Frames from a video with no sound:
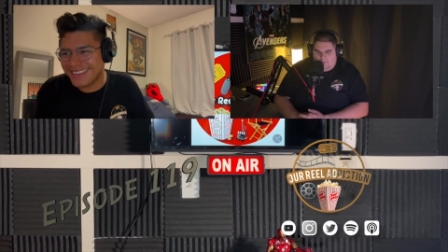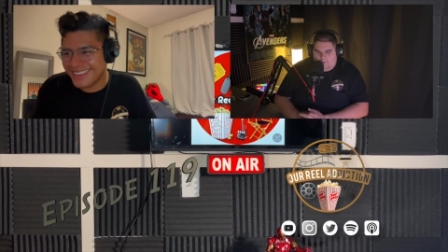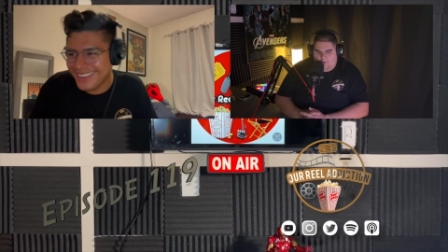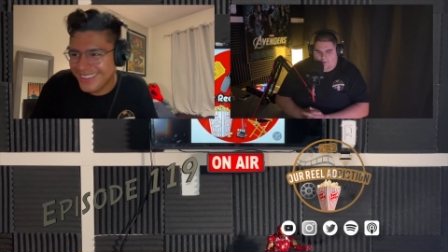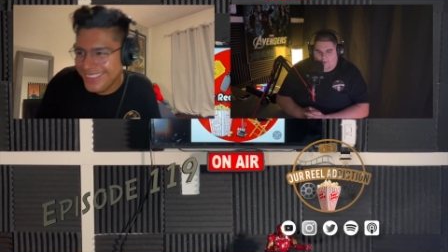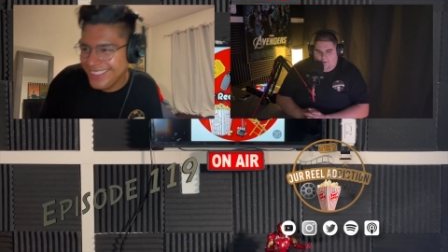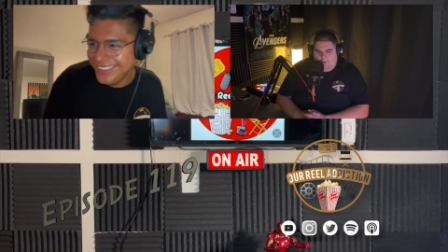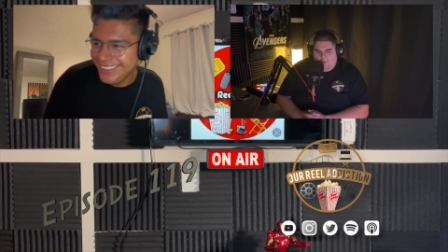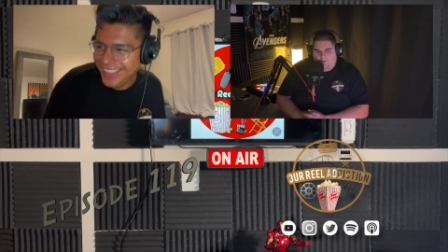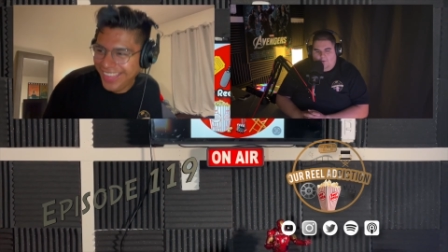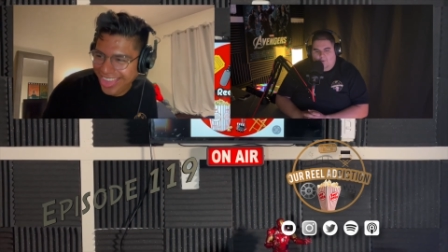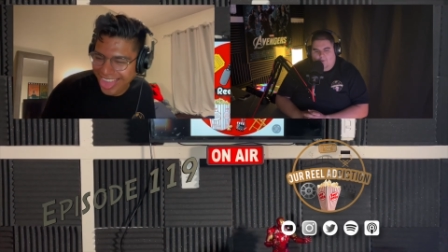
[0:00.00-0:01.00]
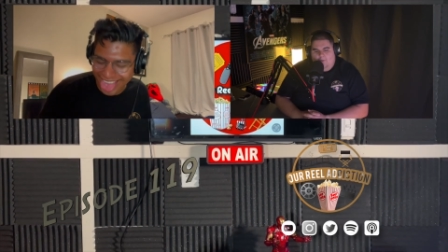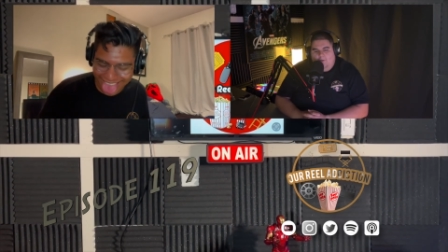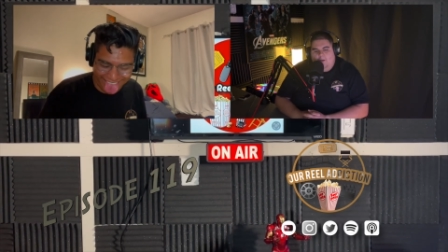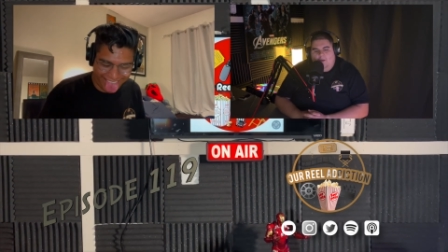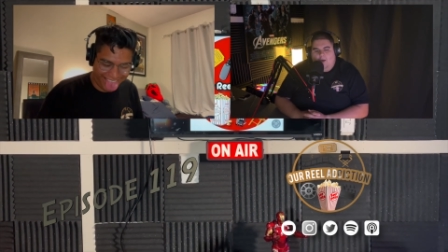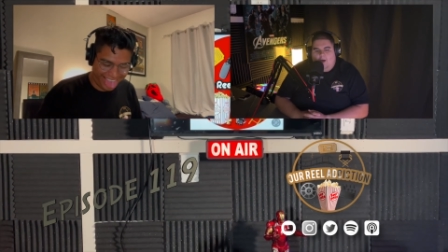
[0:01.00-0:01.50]
So
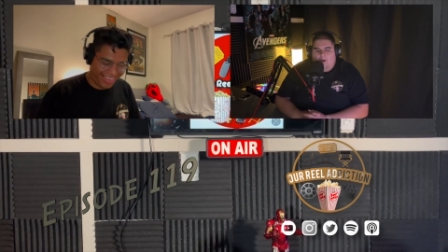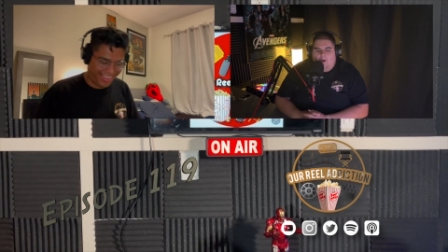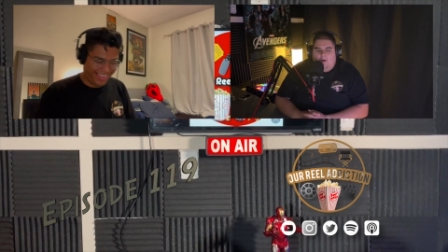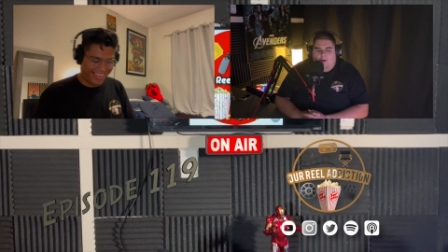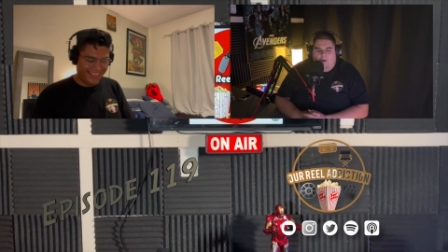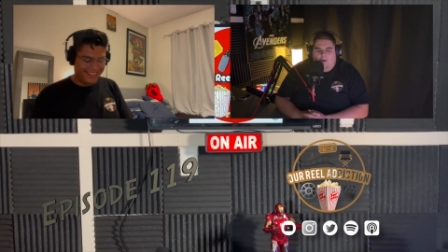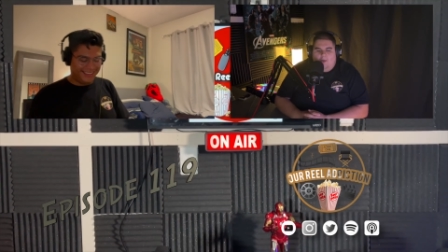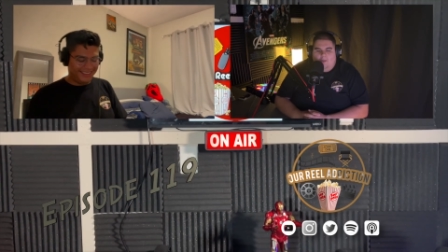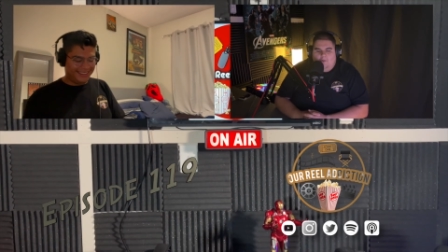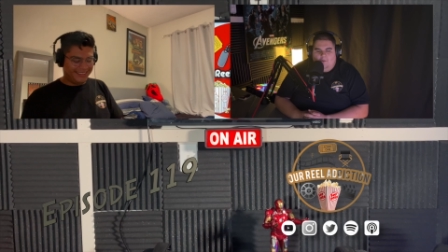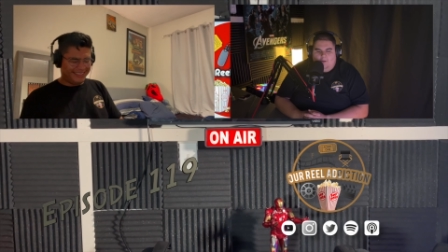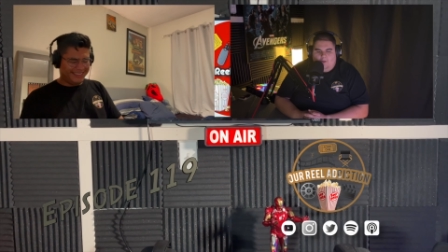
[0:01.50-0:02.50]
I can go ahead